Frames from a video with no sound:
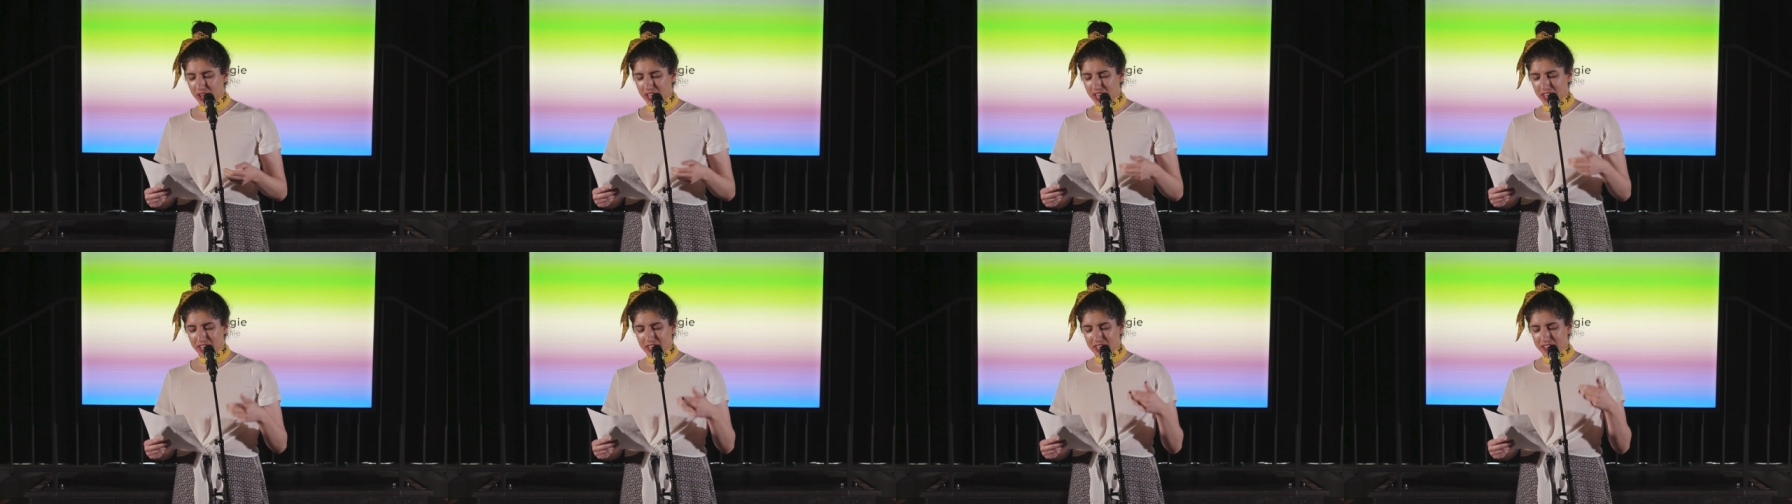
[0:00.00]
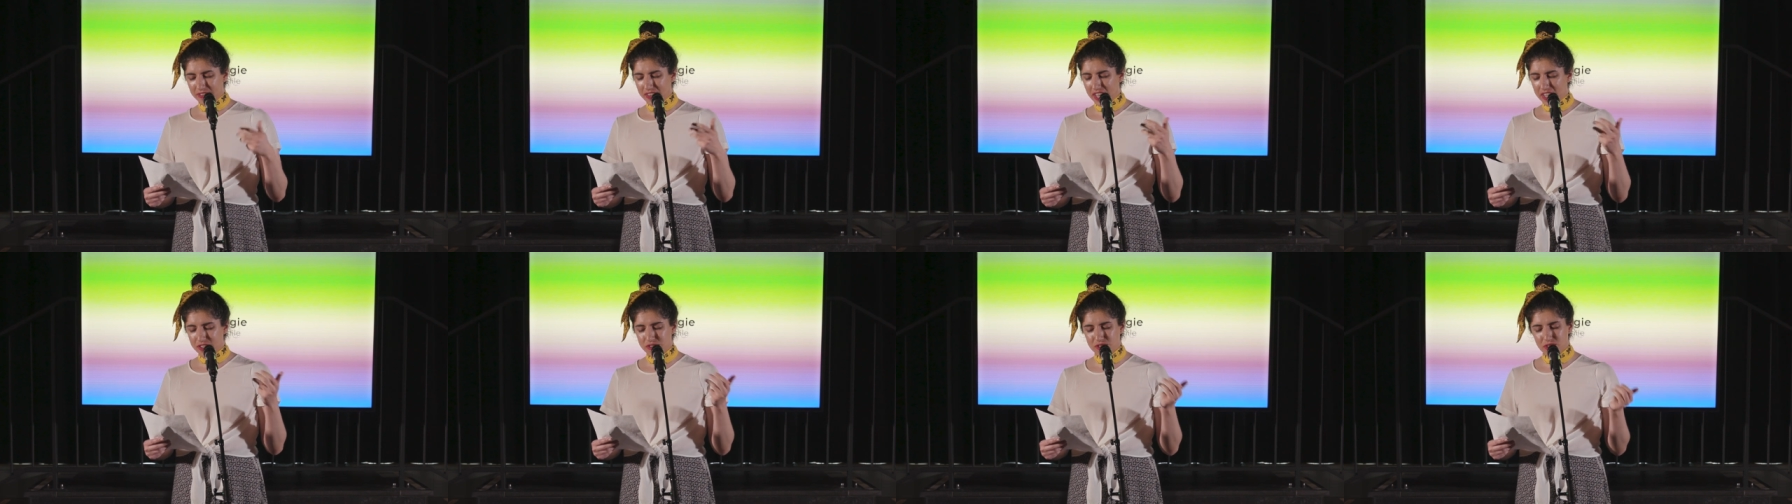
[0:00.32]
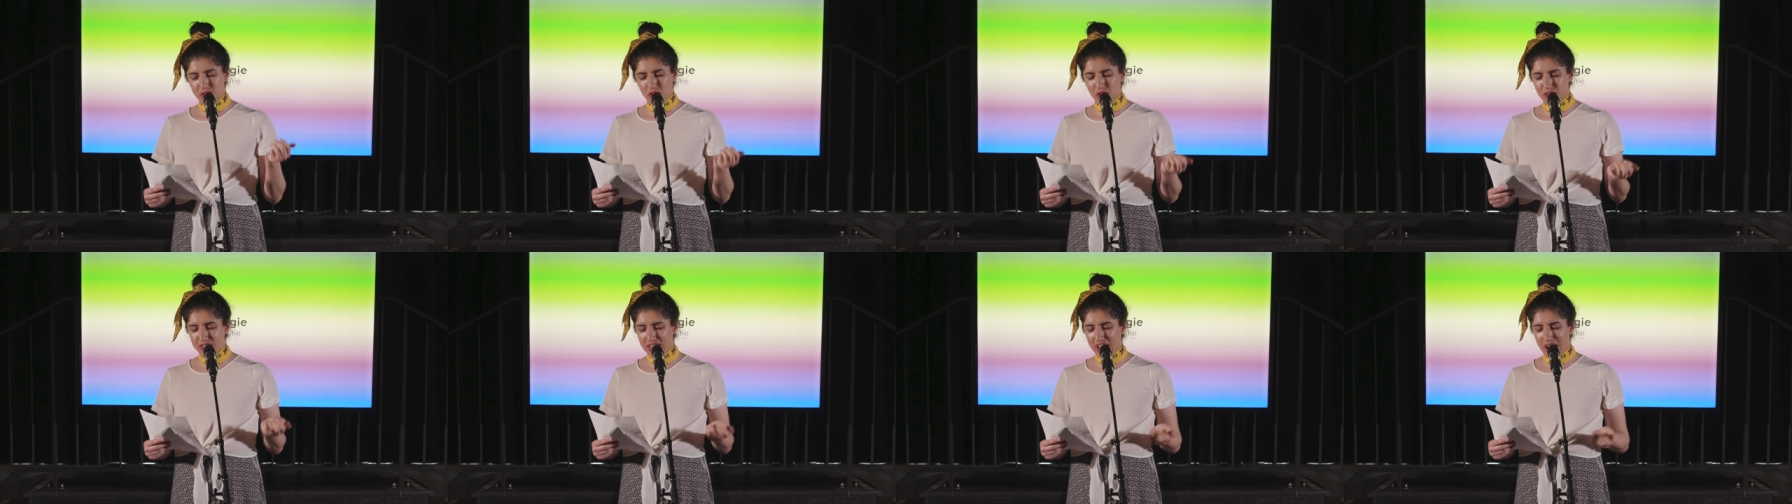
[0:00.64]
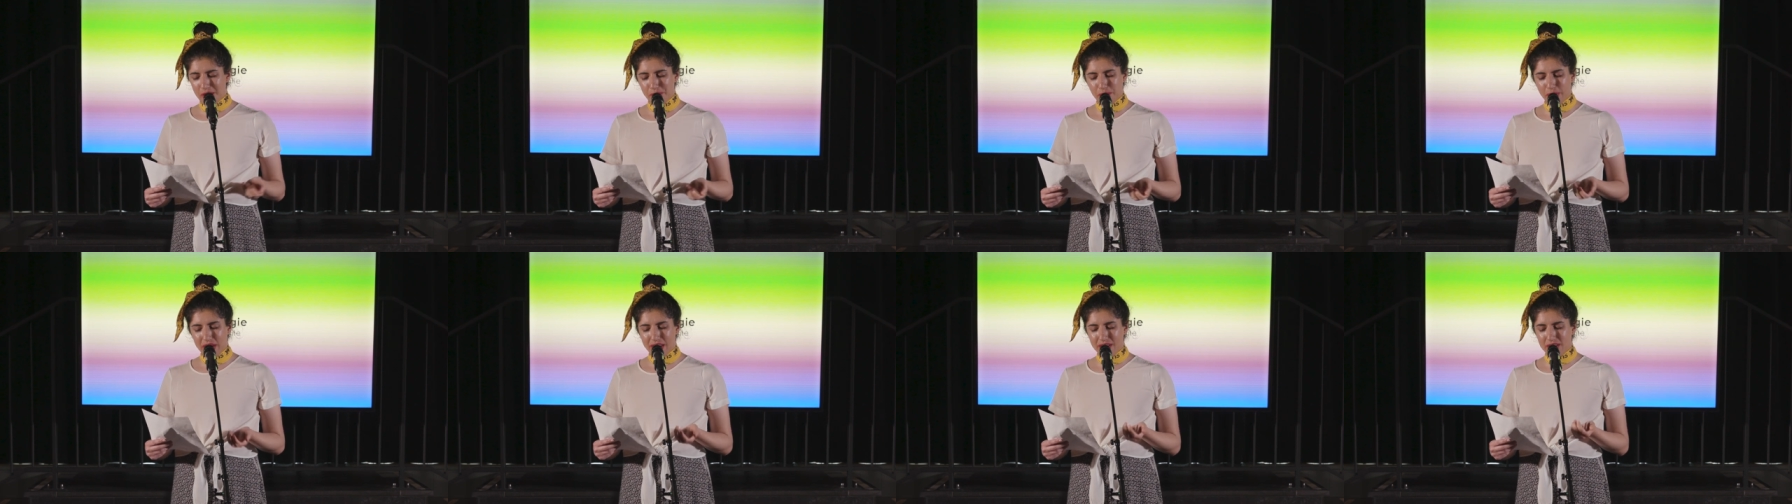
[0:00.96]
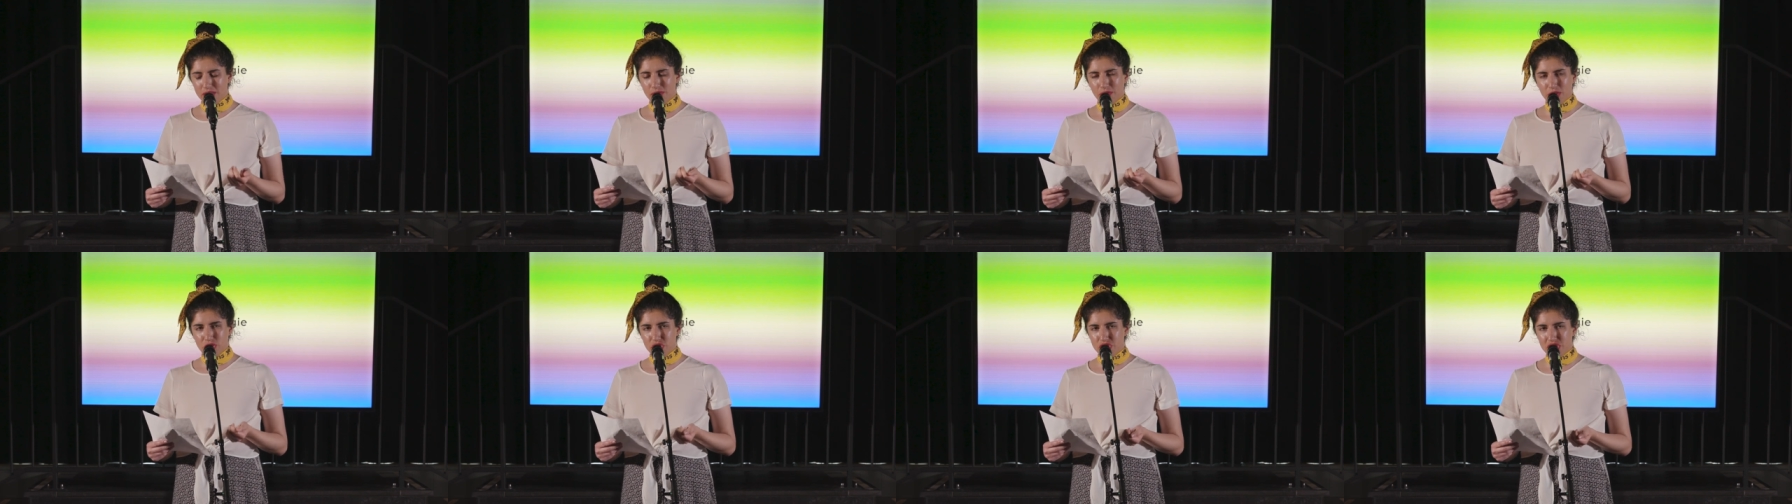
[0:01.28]
is not
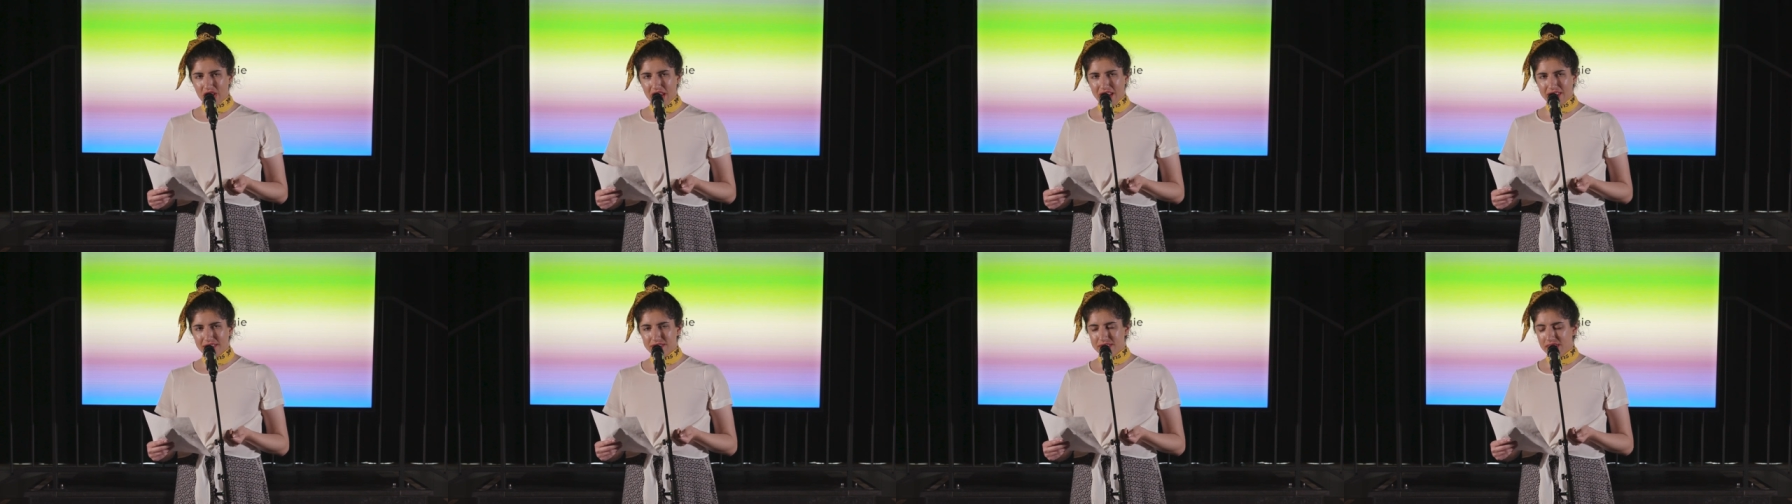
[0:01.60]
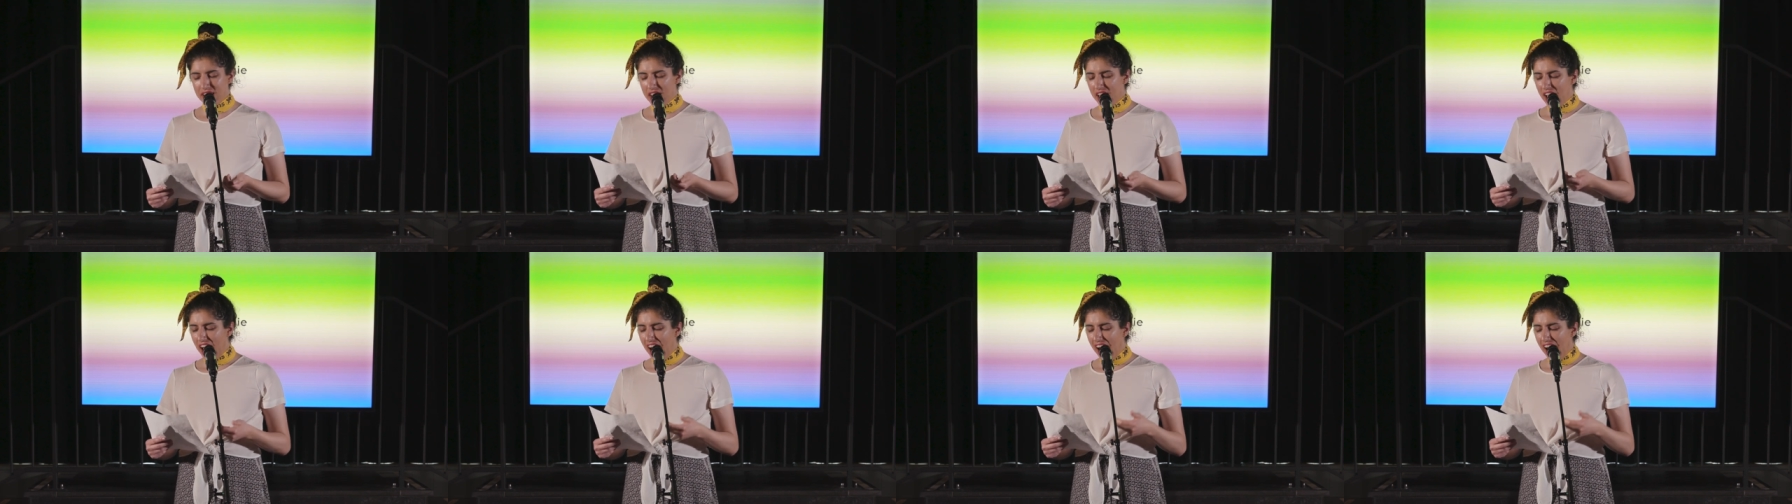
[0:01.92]
available yet,